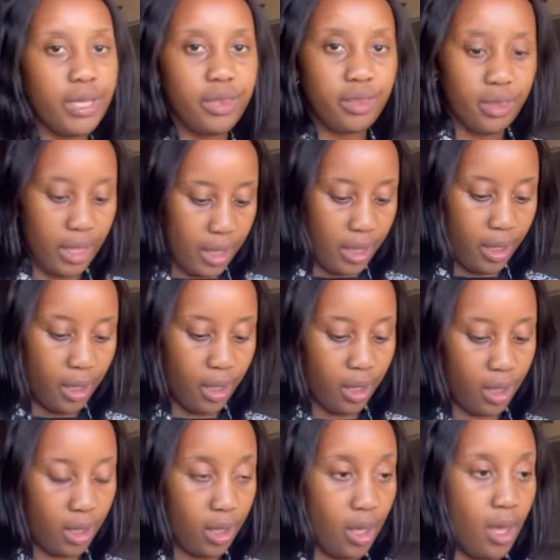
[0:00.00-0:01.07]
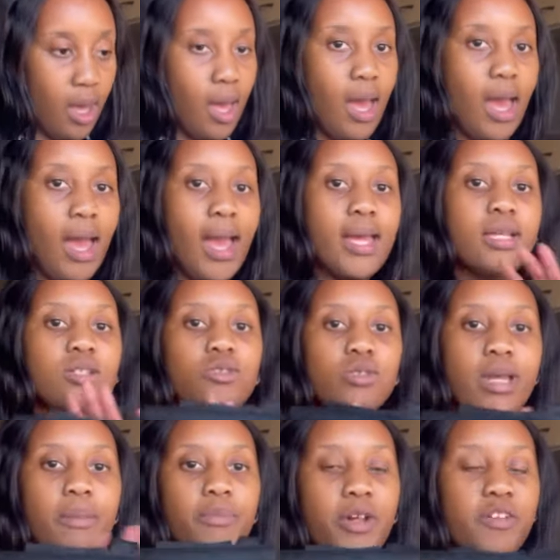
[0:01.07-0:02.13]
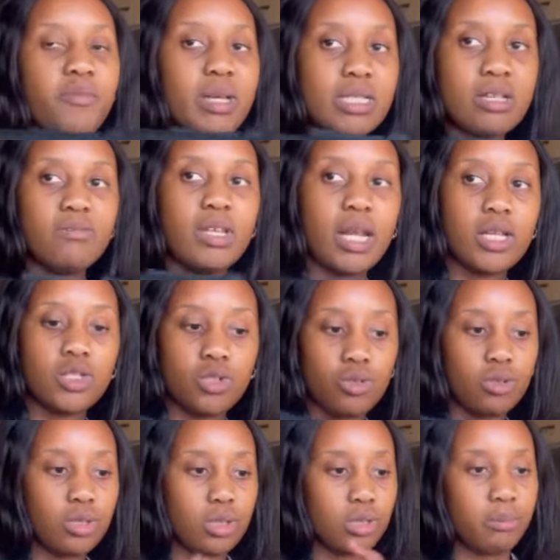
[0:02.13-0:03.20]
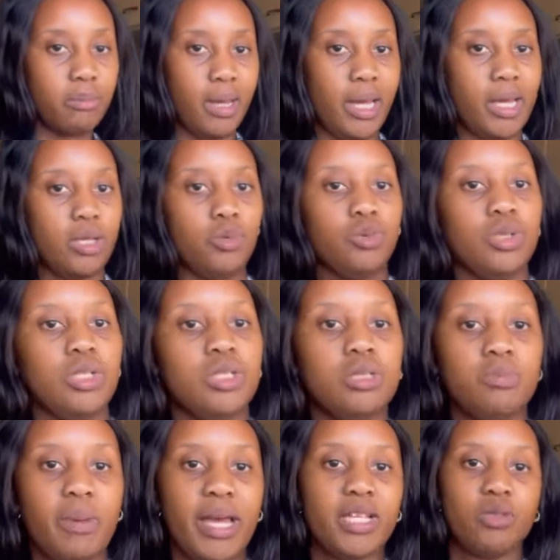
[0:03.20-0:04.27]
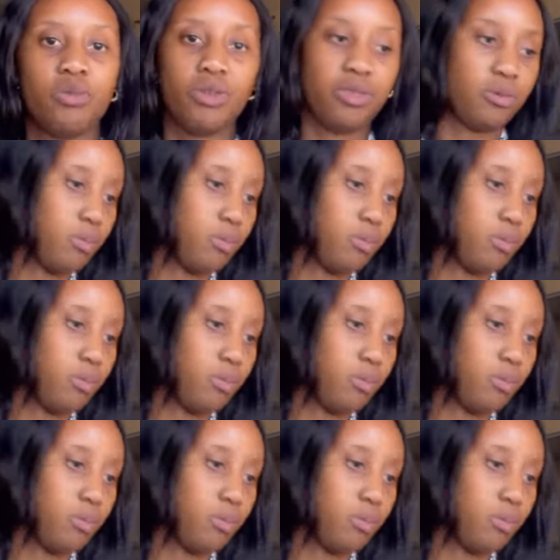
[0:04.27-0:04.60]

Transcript: thing. And today I'm proud of myself that I took my Woolies bags with